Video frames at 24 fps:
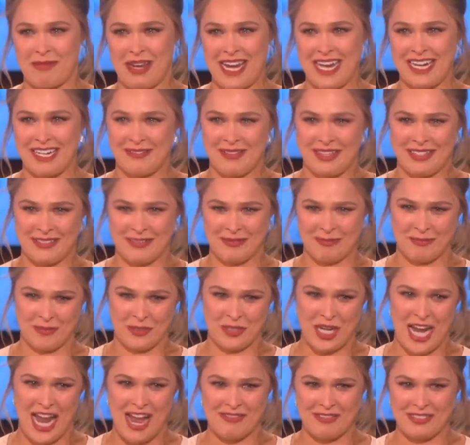man, um,
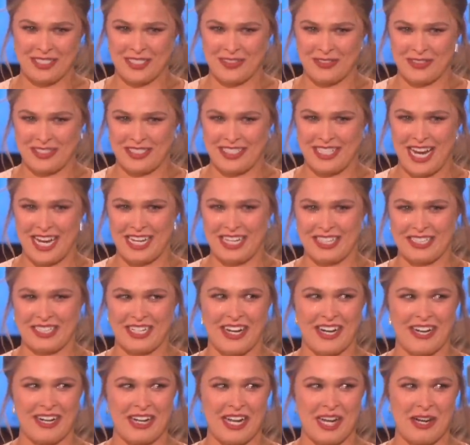Travis, was standing
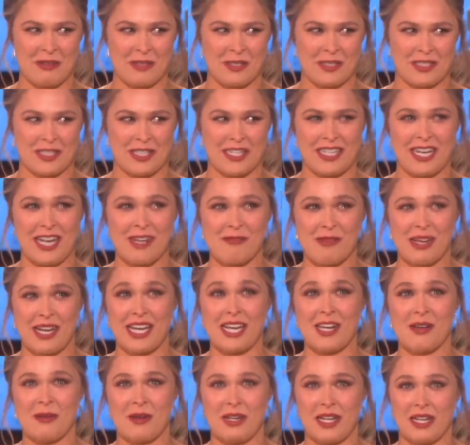there, and I was looked up at
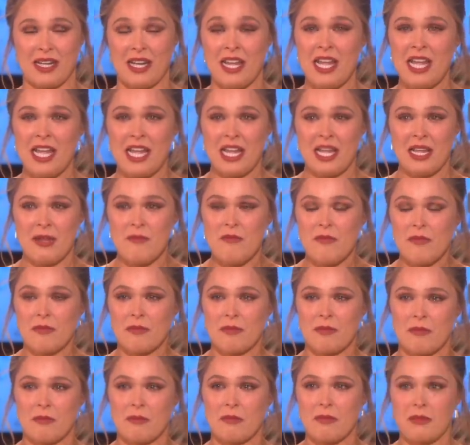him and
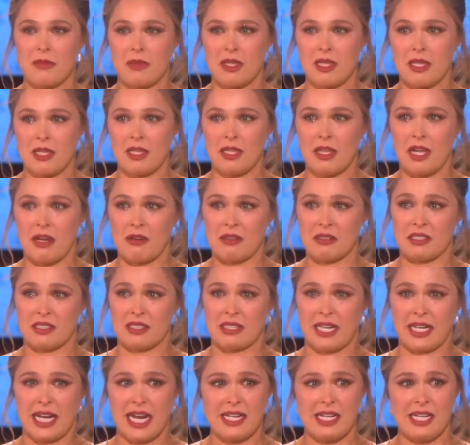I was
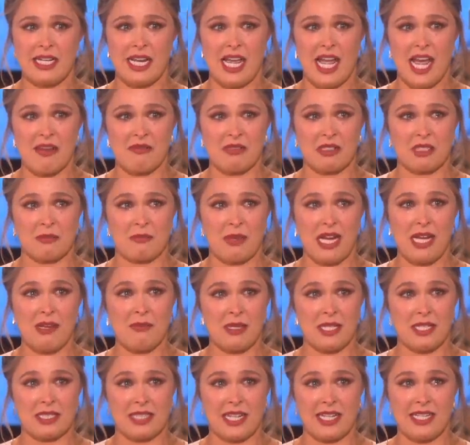just like, I need to have his
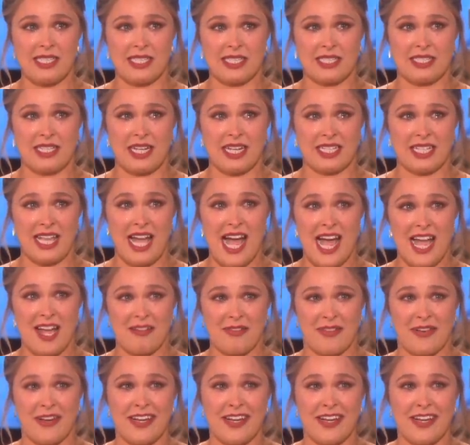babies. I need to stay alive.